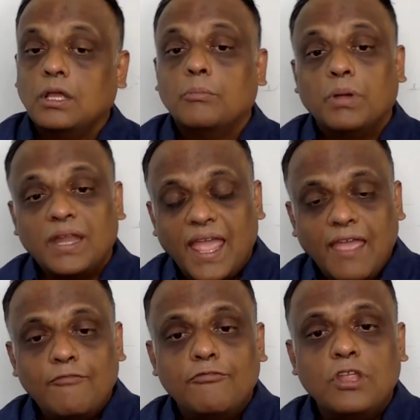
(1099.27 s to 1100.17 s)
But
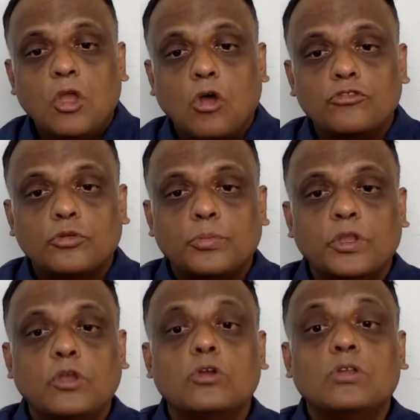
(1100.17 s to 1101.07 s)
every
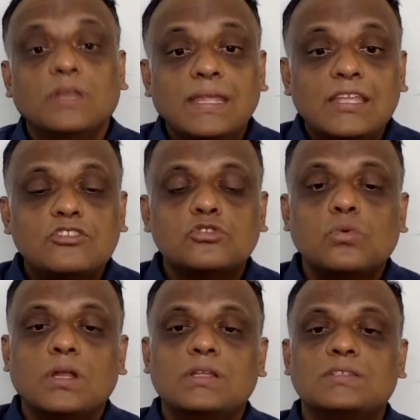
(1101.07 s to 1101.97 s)
entrepreneur needs to
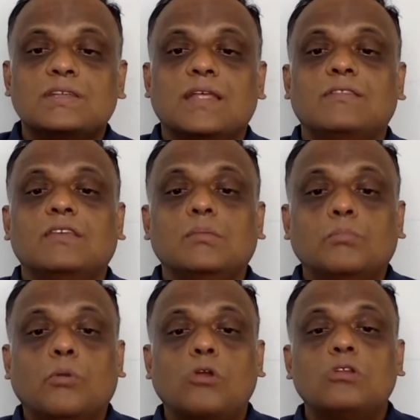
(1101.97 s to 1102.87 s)
understand the
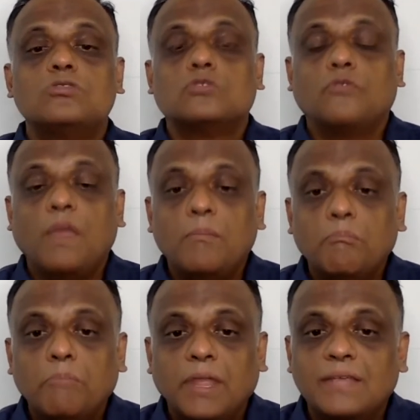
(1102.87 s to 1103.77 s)
importance of
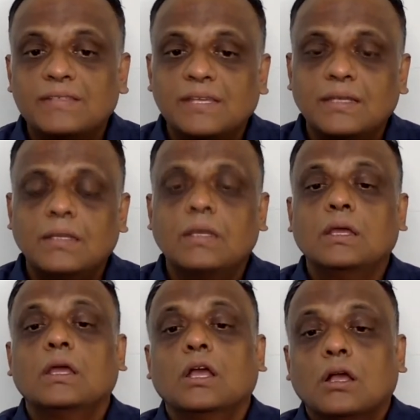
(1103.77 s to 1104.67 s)
embracing
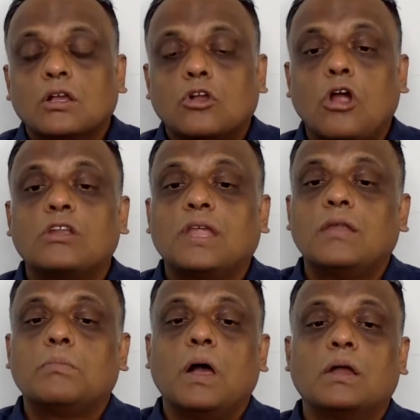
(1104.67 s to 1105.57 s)
content
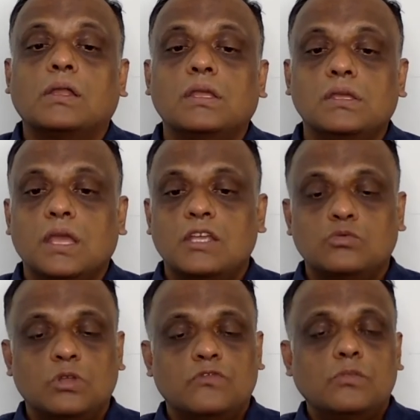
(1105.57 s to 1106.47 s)
marketing as one
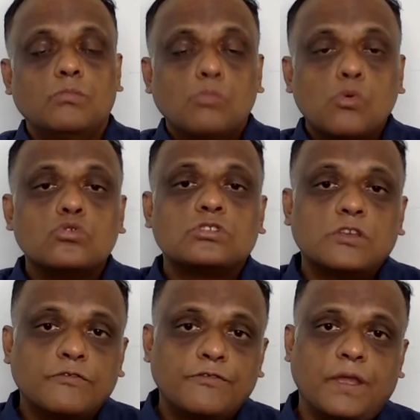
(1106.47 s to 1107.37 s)
of the most
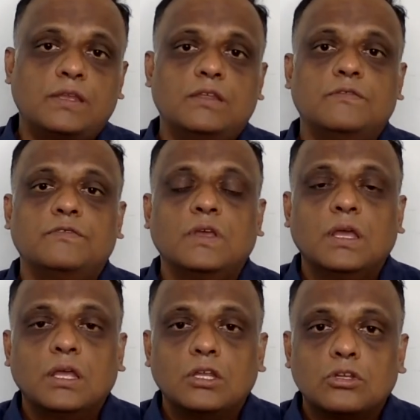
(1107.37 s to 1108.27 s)
effective
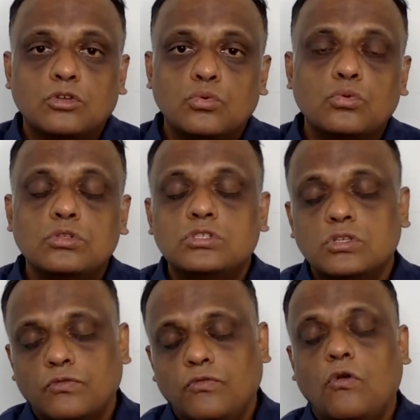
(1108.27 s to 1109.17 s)
tools
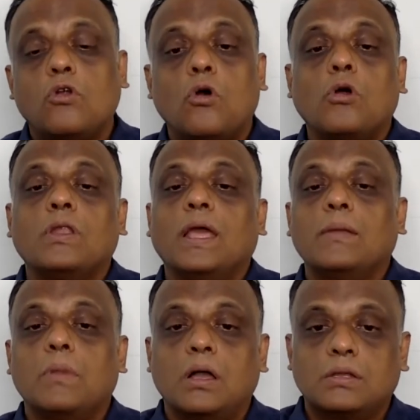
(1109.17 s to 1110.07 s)
for online
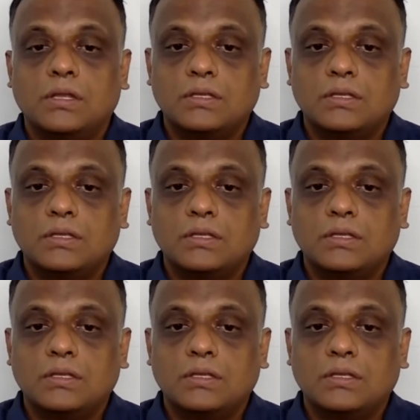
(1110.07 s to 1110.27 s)
marketing.